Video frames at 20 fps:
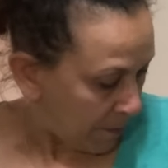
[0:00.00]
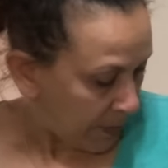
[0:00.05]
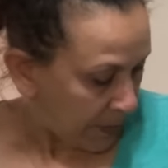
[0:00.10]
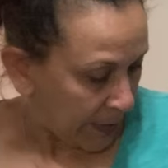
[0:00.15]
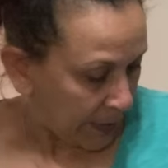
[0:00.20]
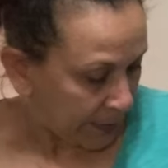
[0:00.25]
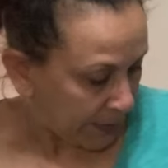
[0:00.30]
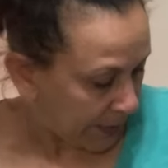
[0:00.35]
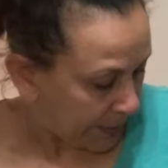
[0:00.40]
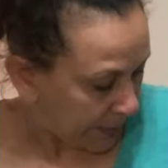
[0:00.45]

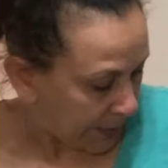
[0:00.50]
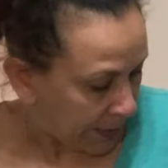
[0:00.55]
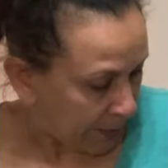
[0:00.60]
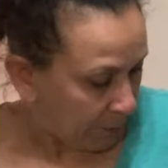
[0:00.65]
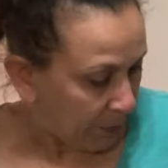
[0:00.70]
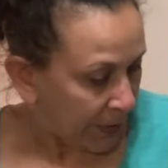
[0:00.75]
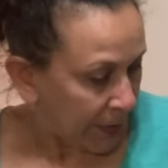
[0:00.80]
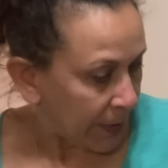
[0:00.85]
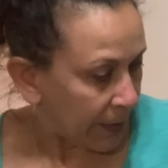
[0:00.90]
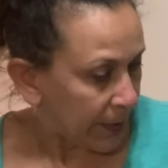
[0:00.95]
Let's see,
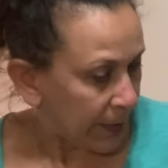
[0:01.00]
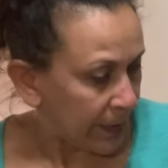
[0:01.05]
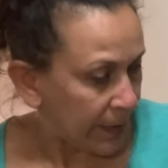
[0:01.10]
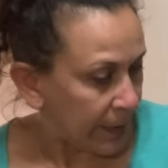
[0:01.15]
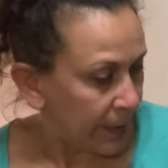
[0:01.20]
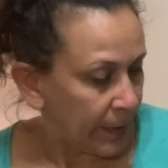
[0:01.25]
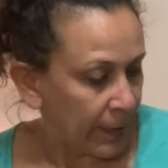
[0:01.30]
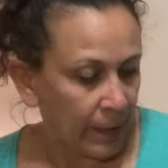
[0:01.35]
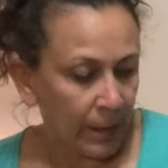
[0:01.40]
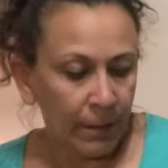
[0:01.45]
what
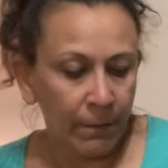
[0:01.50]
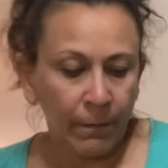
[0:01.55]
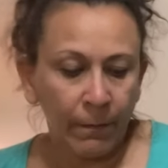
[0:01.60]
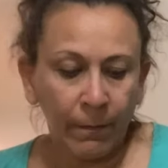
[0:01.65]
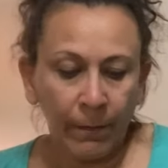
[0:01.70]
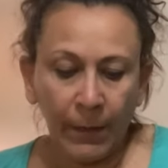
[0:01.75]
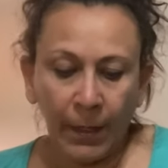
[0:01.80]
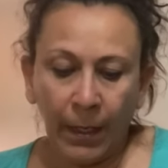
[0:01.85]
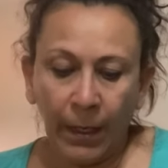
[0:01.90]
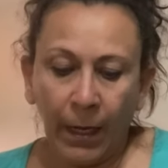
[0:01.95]
else?
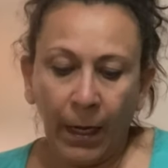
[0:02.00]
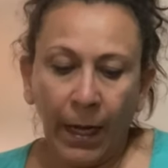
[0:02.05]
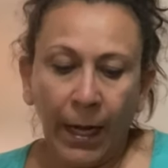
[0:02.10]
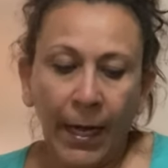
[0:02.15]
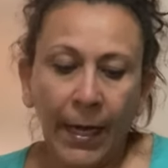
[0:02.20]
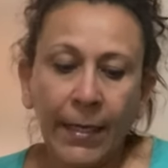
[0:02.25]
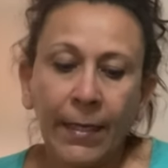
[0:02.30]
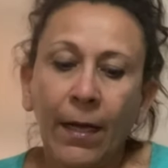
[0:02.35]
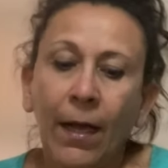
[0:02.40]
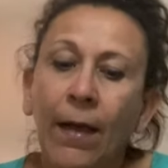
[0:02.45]

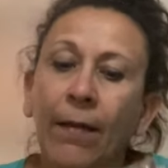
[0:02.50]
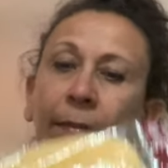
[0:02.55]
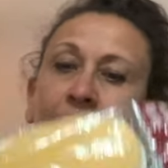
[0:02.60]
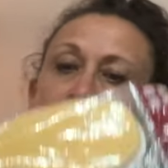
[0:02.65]
I got